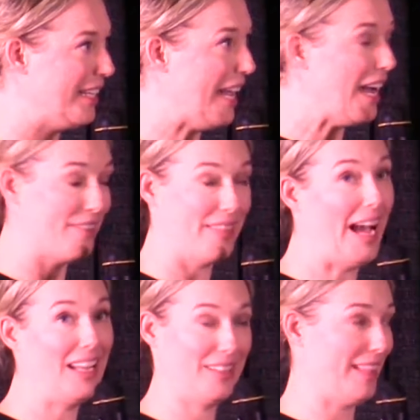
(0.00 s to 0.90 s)
Yeah,
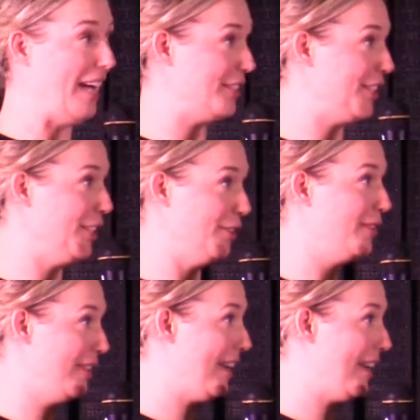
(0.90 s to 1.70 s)
that too.